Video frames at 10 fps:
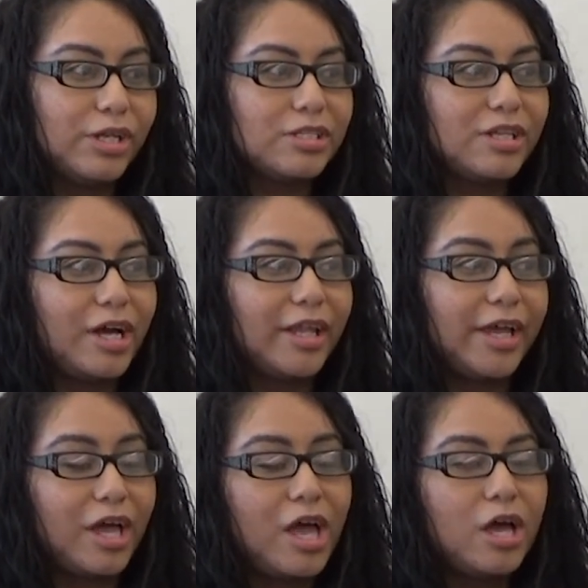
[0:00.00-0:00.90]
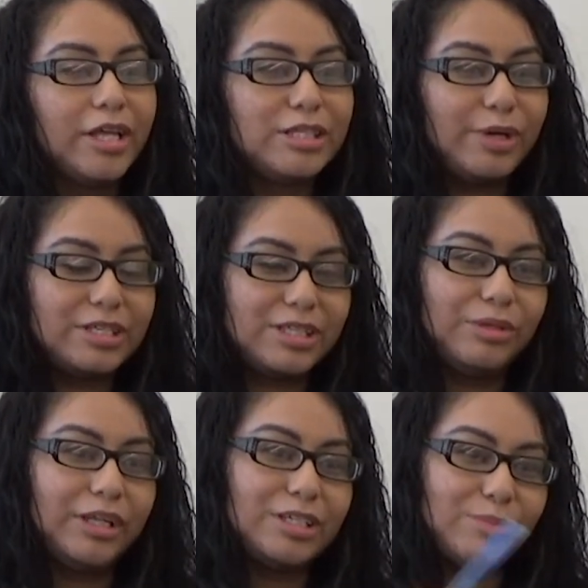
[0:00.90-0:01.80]
It's not like that's my
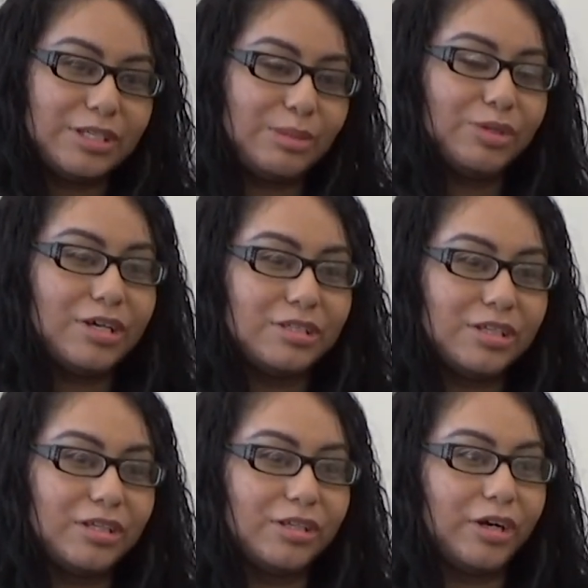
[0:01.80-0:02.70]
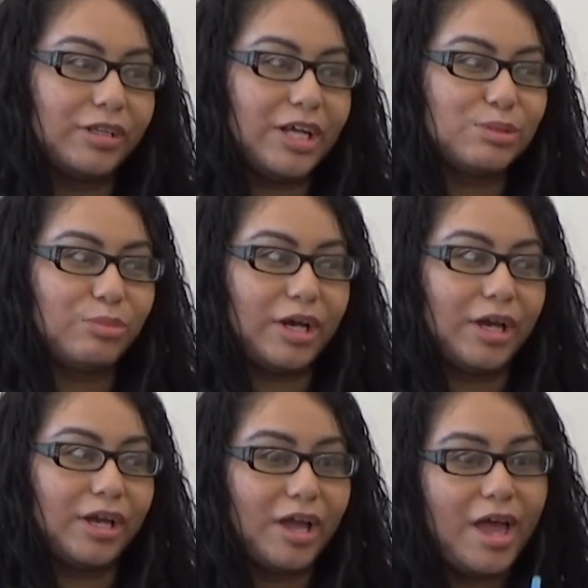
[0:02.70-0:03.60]
stepdad, that's my step cousin, or that's
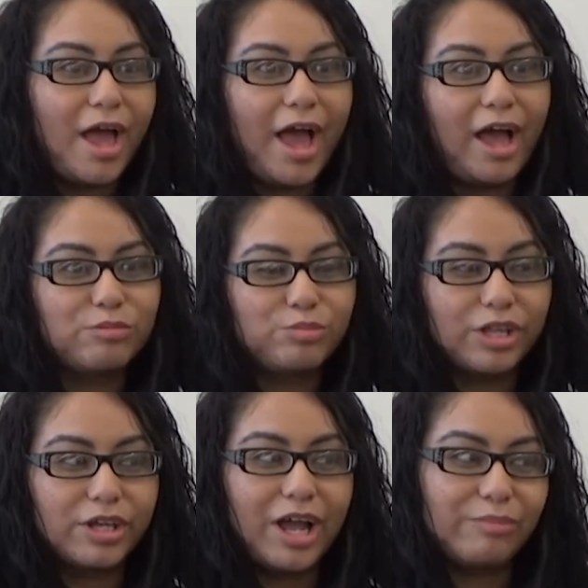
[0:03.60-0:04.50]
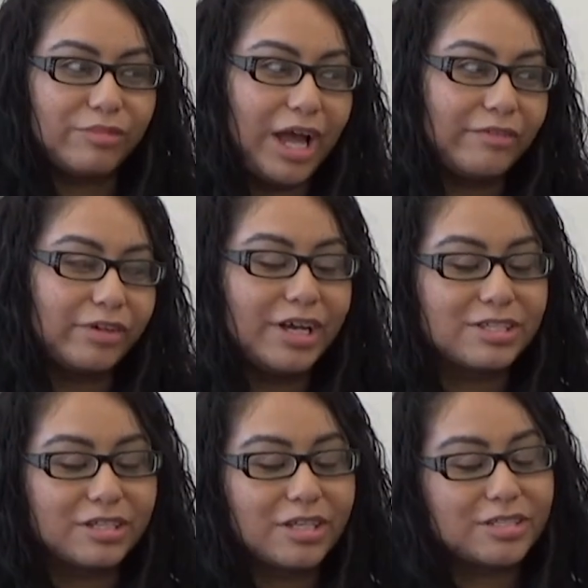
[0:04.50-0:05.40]
my half brother, half cousin.